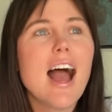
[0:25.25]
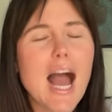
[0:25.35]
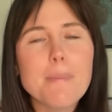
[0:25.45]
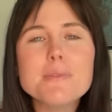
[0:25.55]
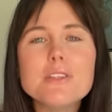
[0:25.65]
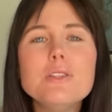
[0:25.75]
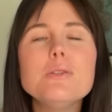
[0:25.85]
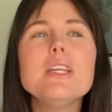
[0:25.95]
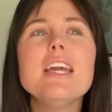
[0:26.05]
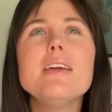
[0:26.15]

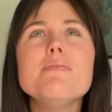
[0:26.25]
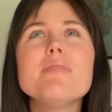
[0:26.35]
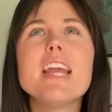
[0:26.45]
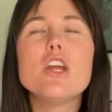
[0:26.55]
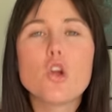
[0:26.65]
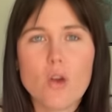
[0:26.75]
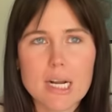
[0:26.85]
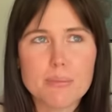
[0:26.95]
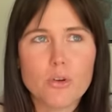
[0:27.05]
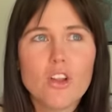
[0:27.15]
absolutely
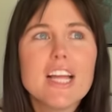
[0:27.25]
incredible